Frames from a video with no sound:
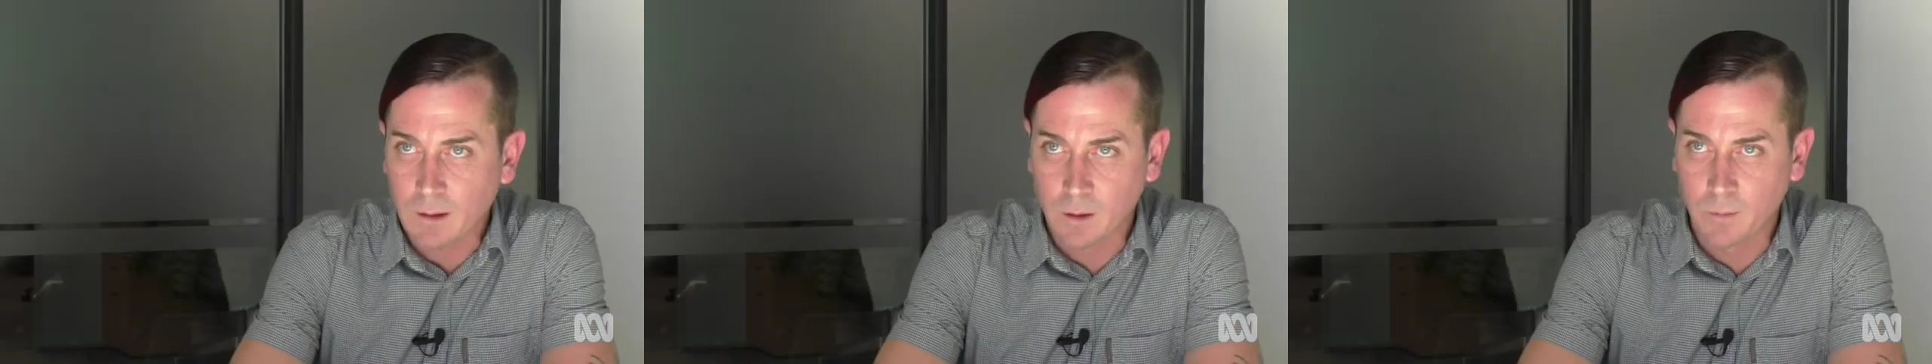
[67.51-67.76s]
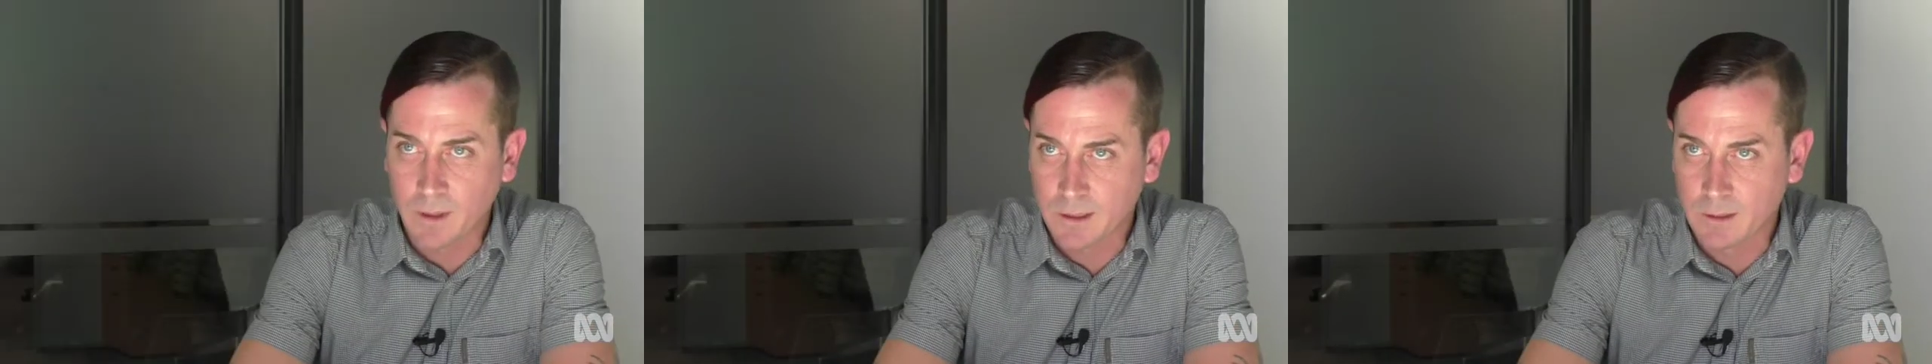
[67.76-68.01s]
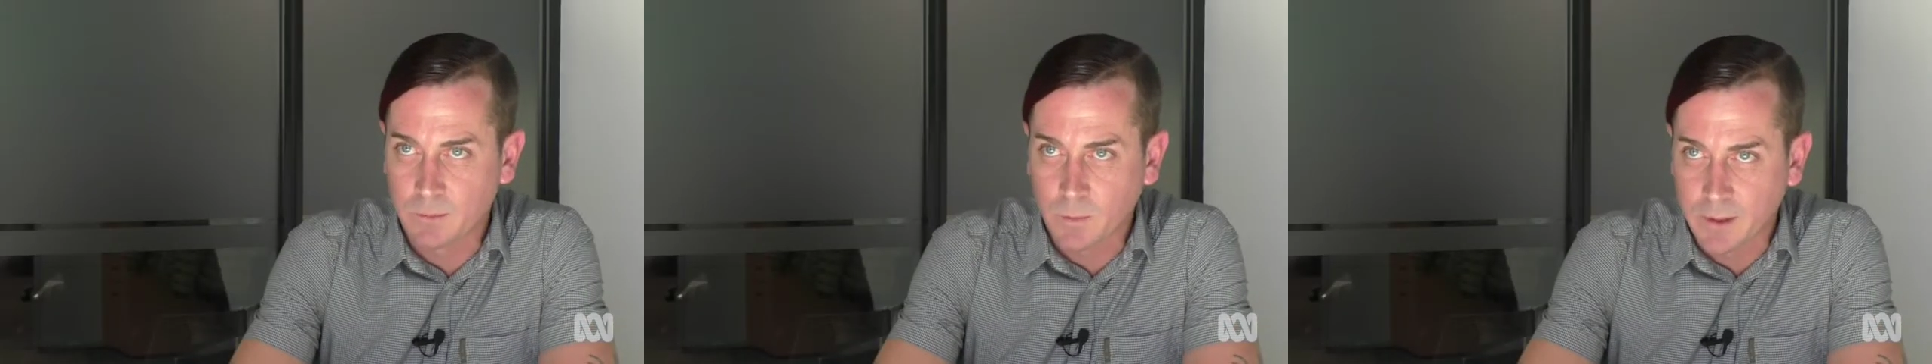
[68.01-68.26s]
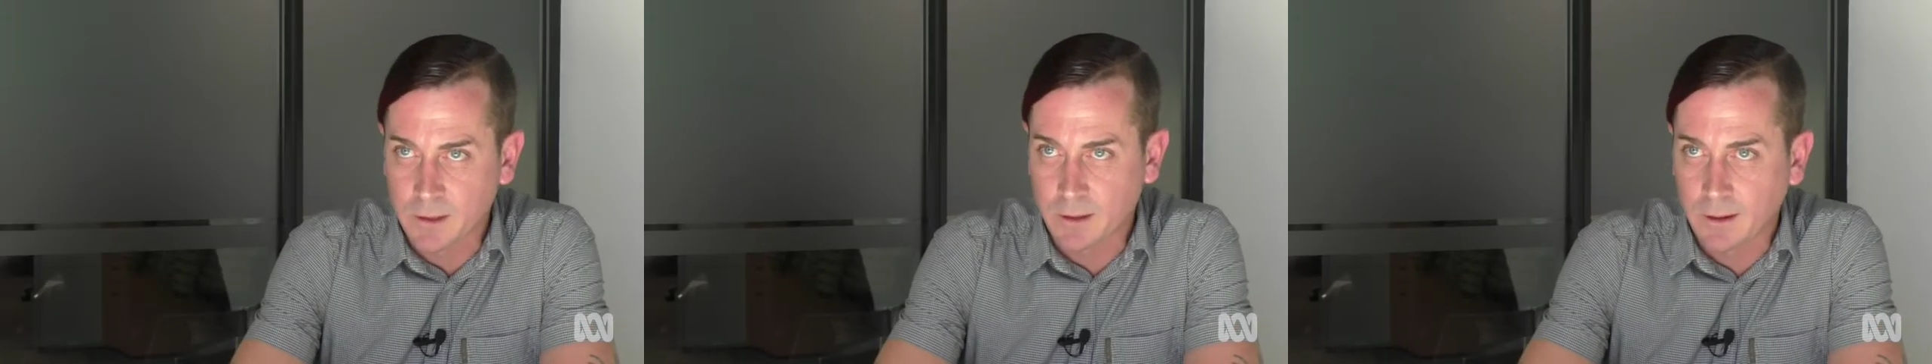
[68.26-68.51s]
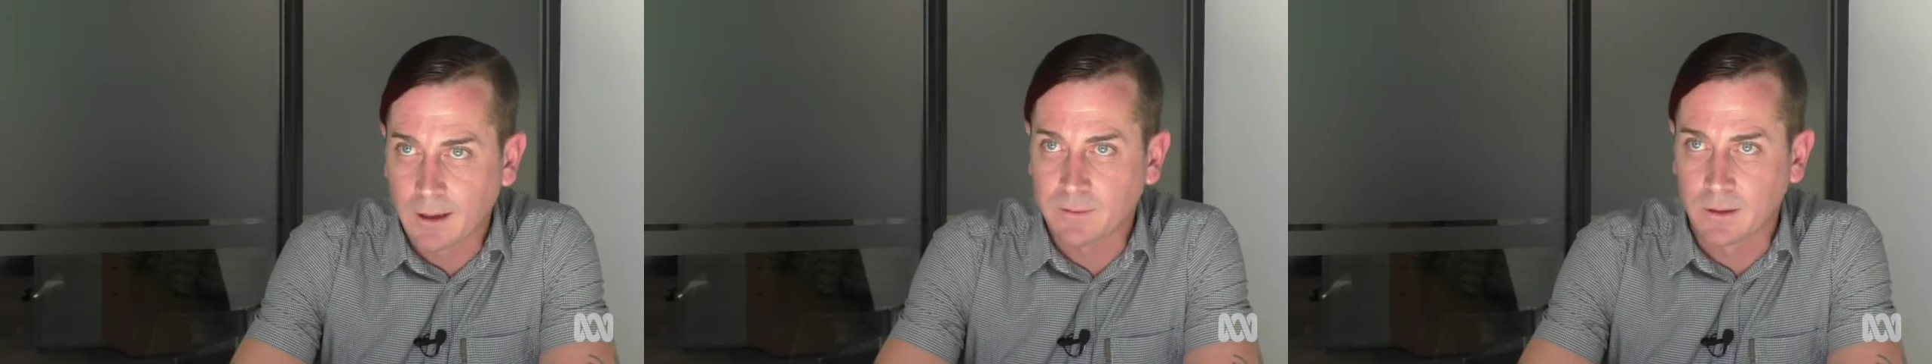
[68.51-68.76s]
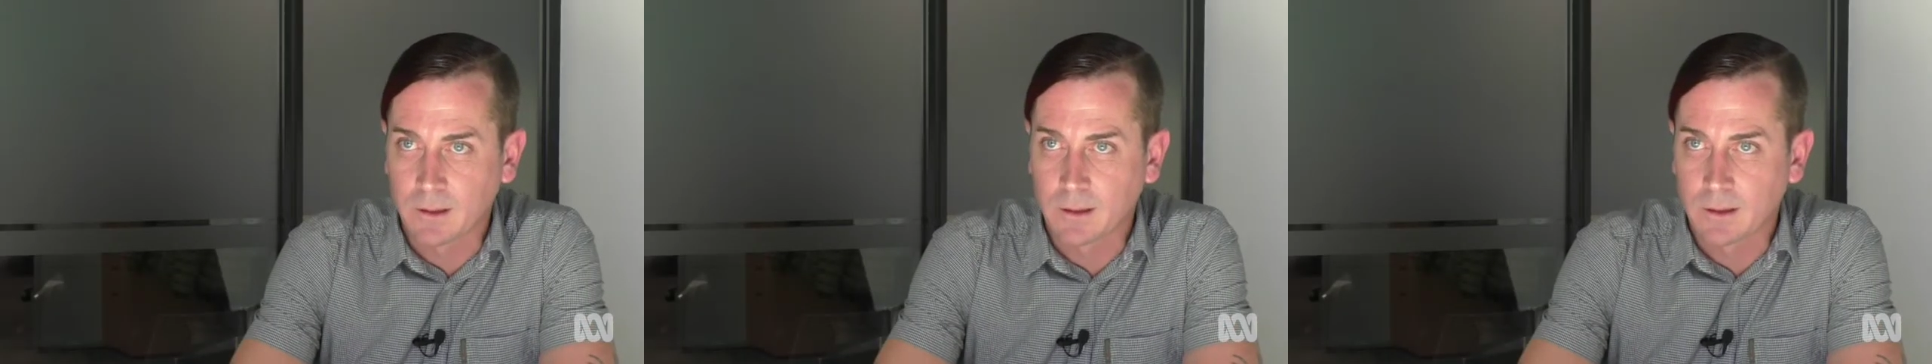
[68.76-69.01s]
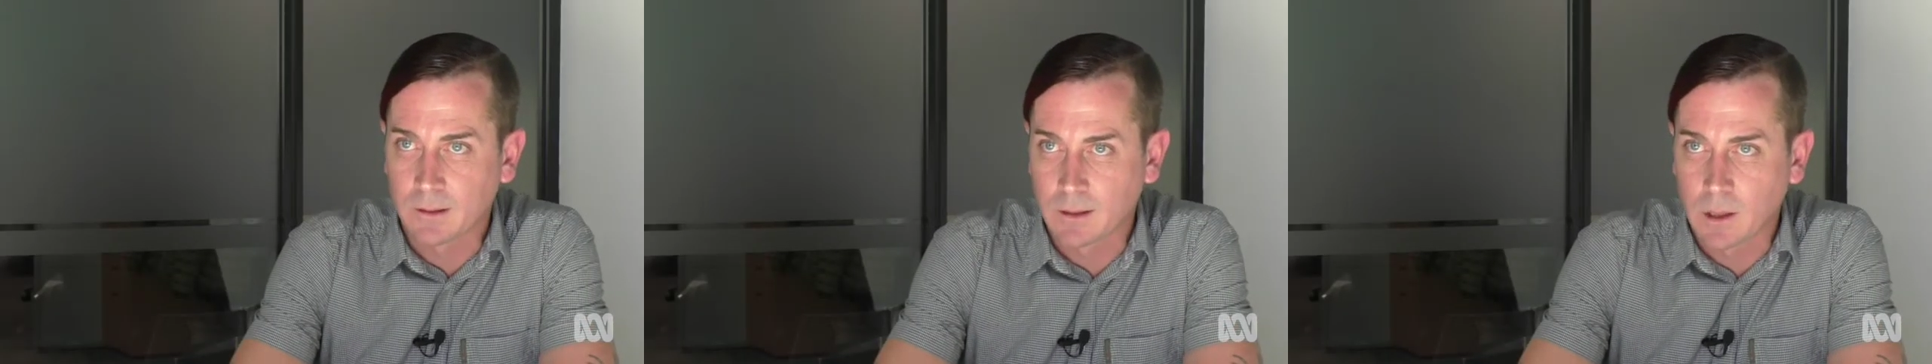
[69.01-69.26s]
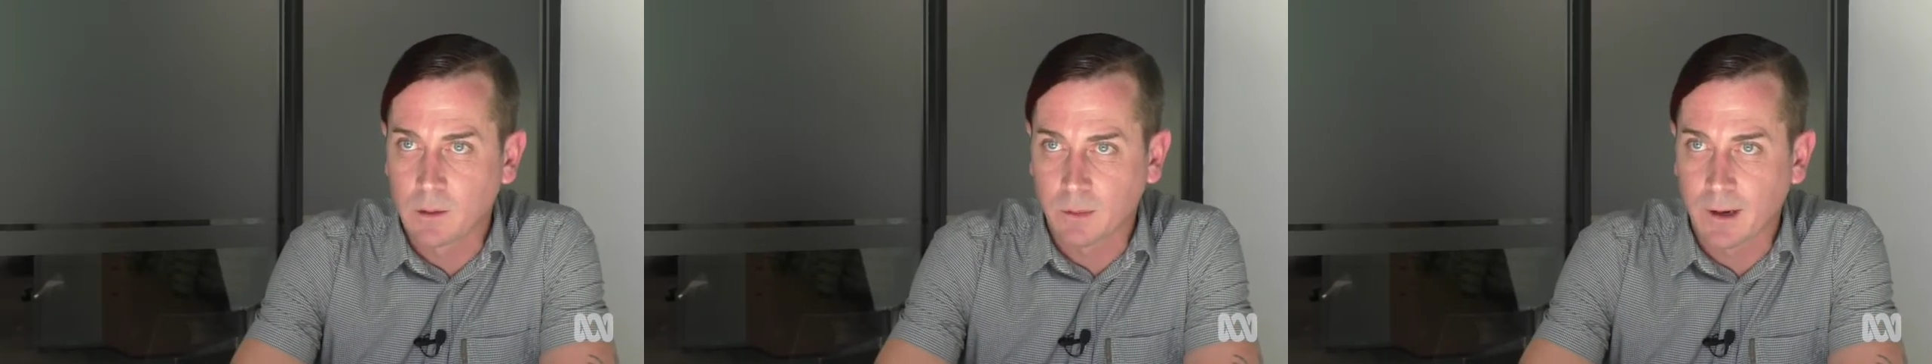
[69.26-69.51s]
Could be a simple picture graph for the
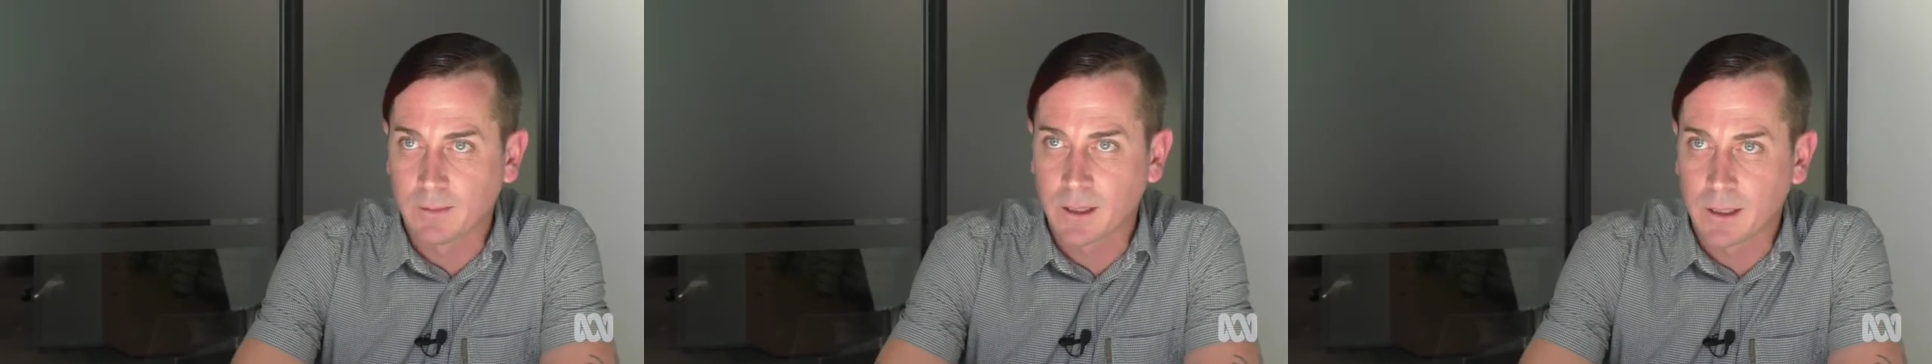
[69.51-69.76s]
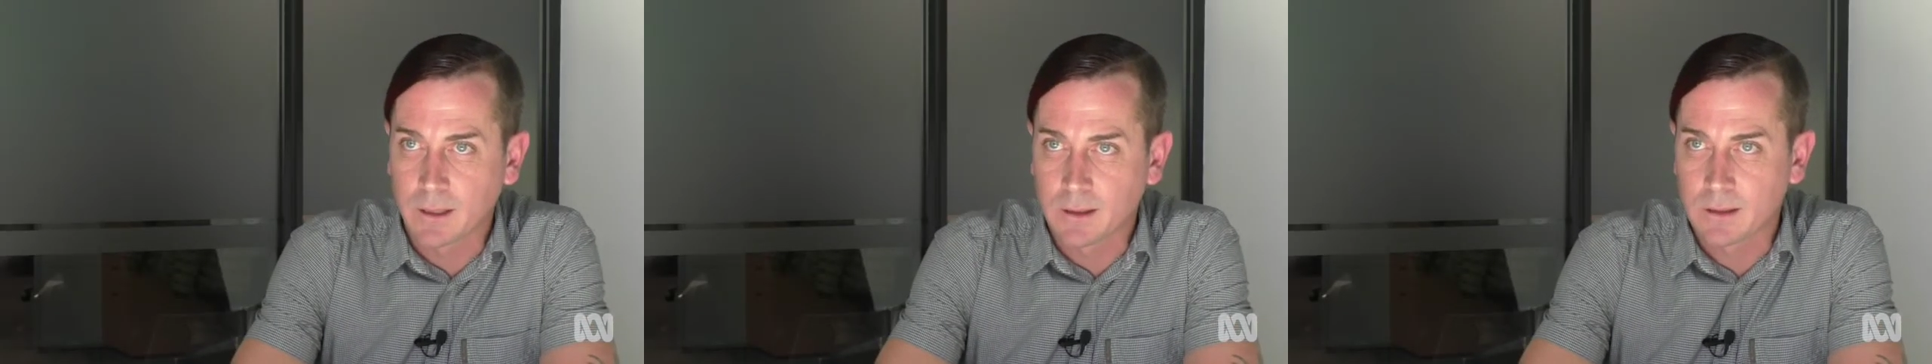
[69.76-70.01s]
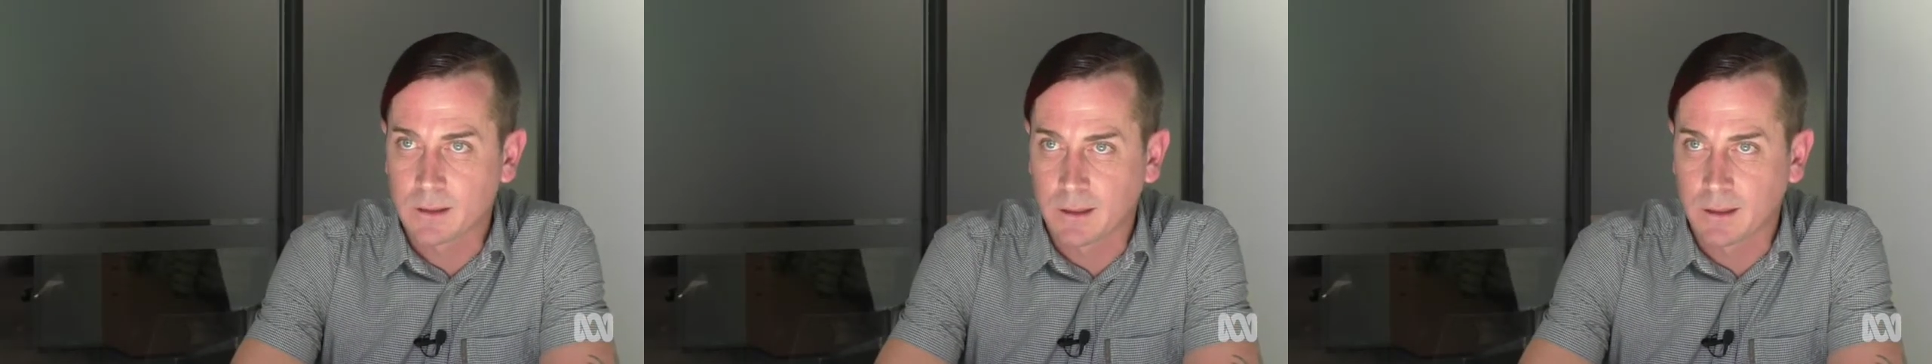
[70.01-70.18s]
lower primary years,